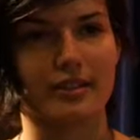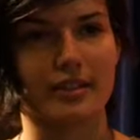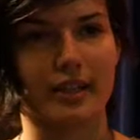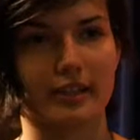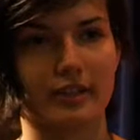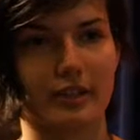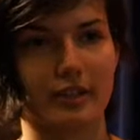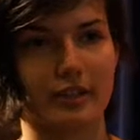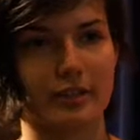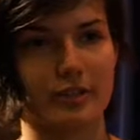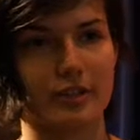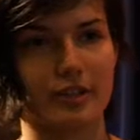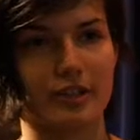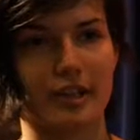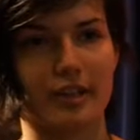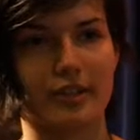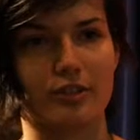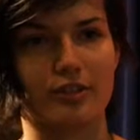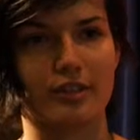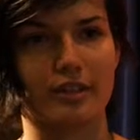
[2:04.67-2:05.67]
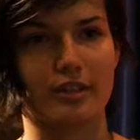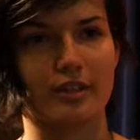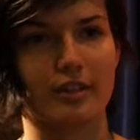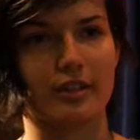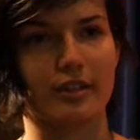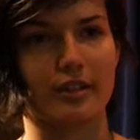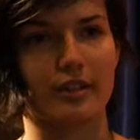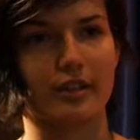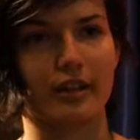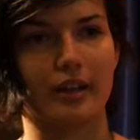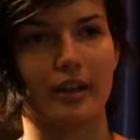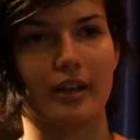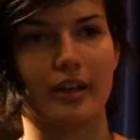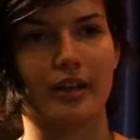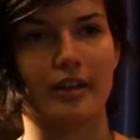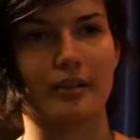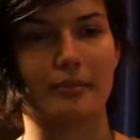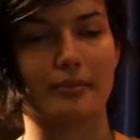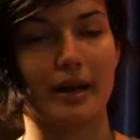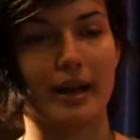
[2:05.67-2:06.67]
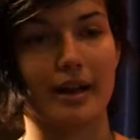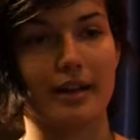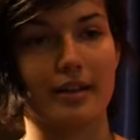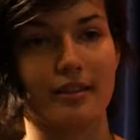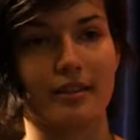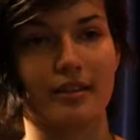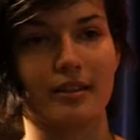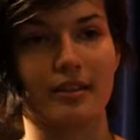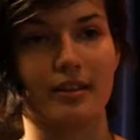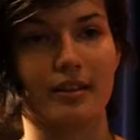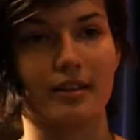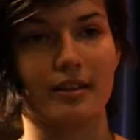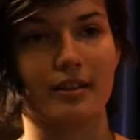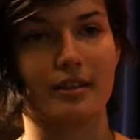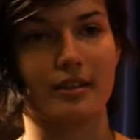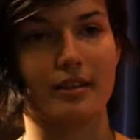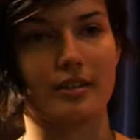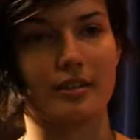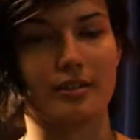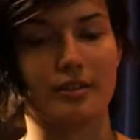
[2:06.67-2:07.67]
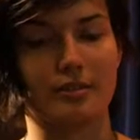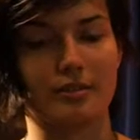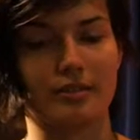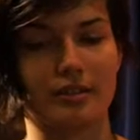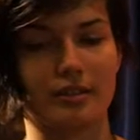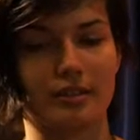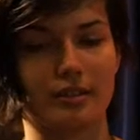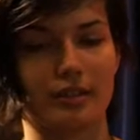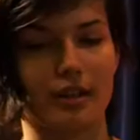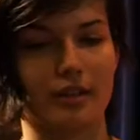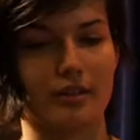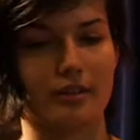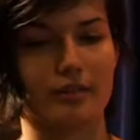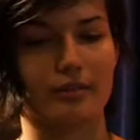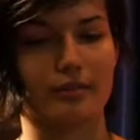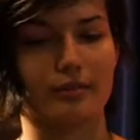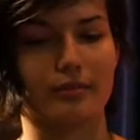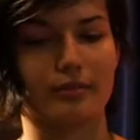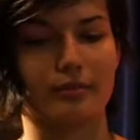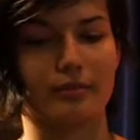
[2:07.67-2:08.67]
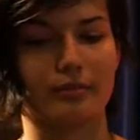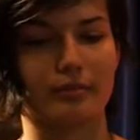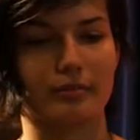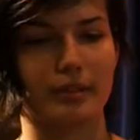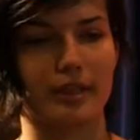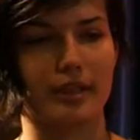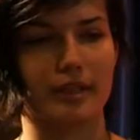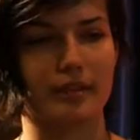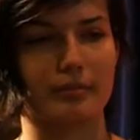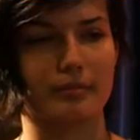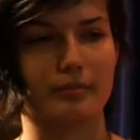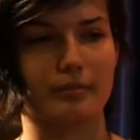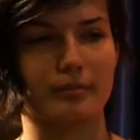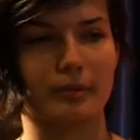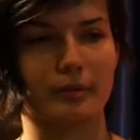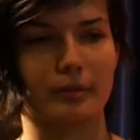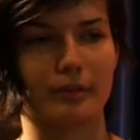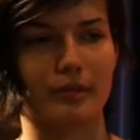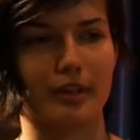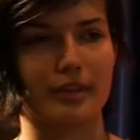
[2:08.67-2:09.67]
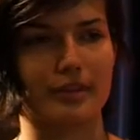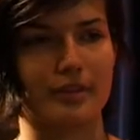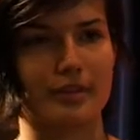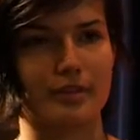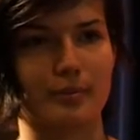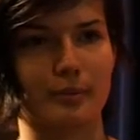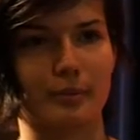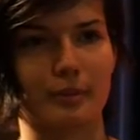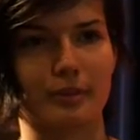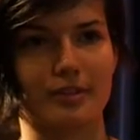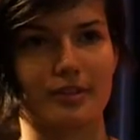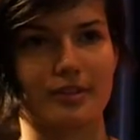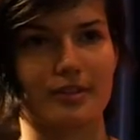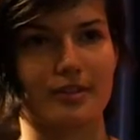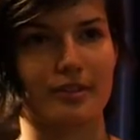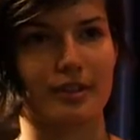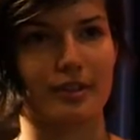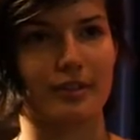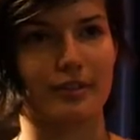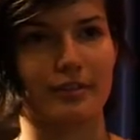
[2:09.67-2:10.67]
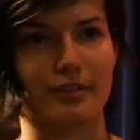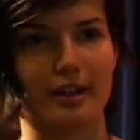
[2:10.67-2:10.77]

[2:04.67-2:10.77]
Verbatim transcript: technology, engineering, and math. It is used in a lot of kind of motorized sports and all of